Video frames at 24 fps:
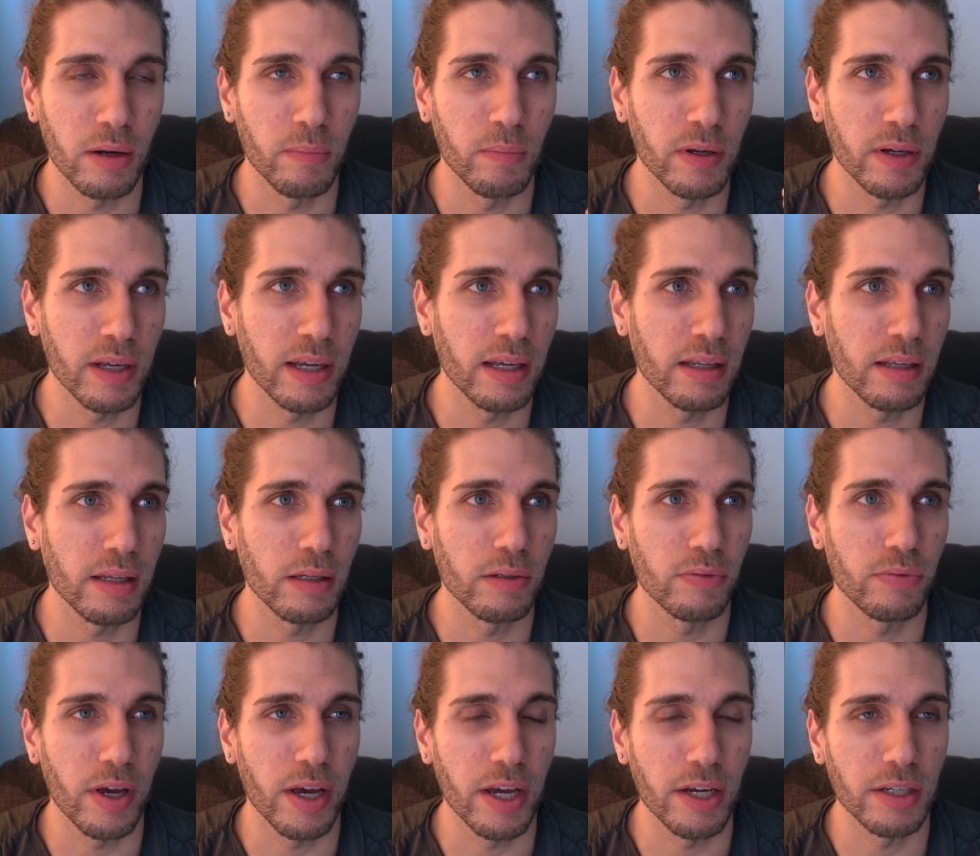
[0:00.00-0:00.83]
I'm looking at
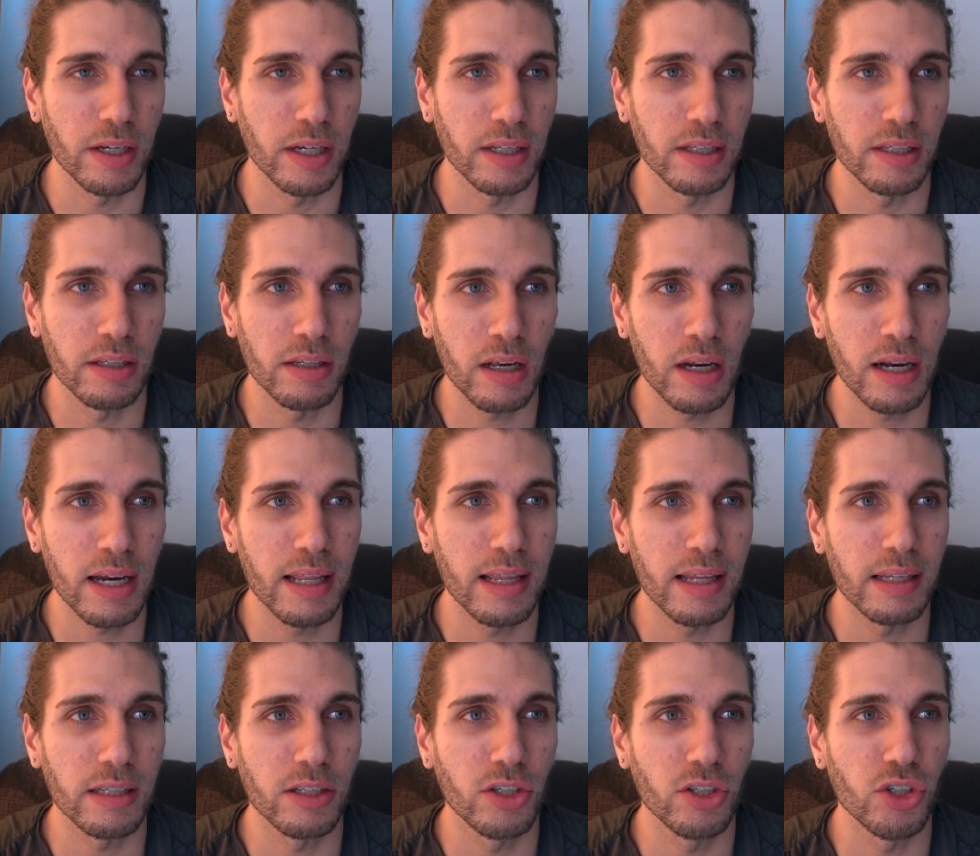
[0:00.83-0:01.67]
these fish, and suddenly
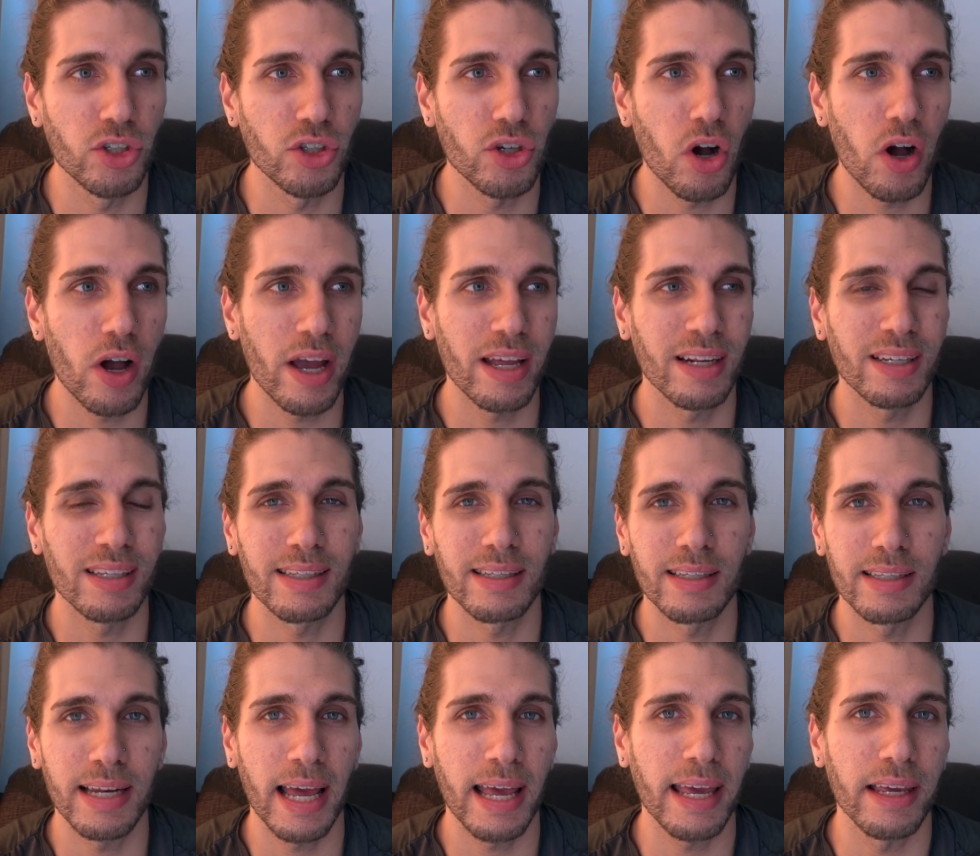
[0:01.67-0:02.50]
this giant
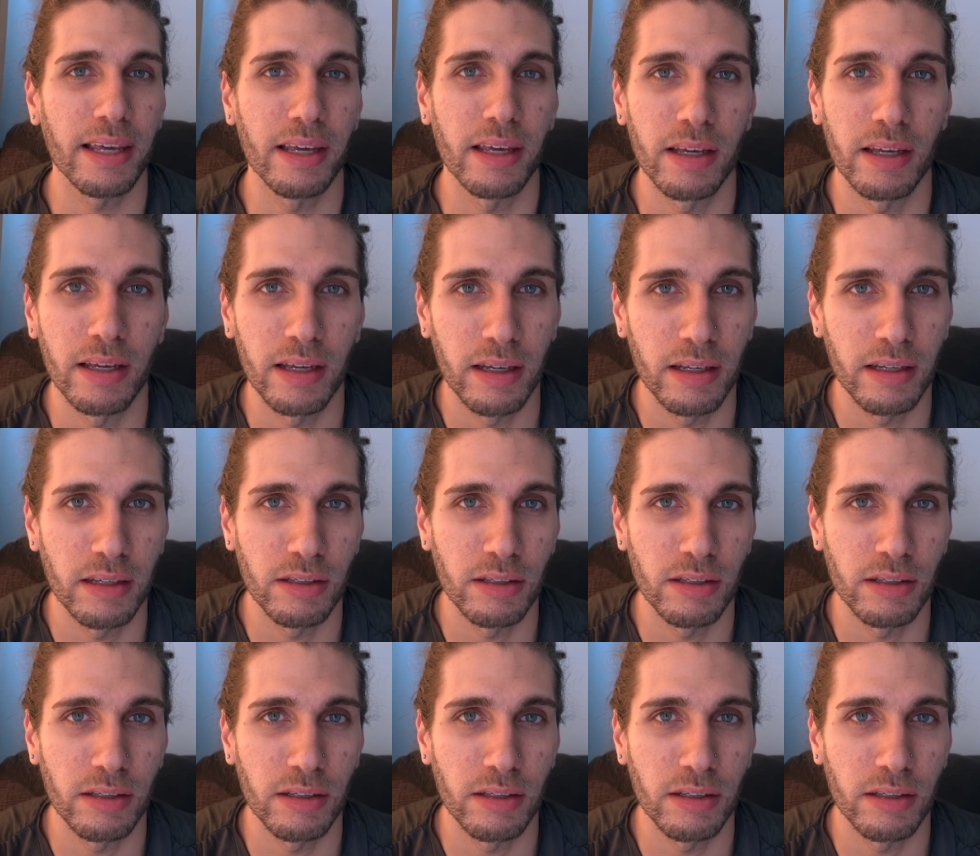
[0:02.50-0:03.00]
snake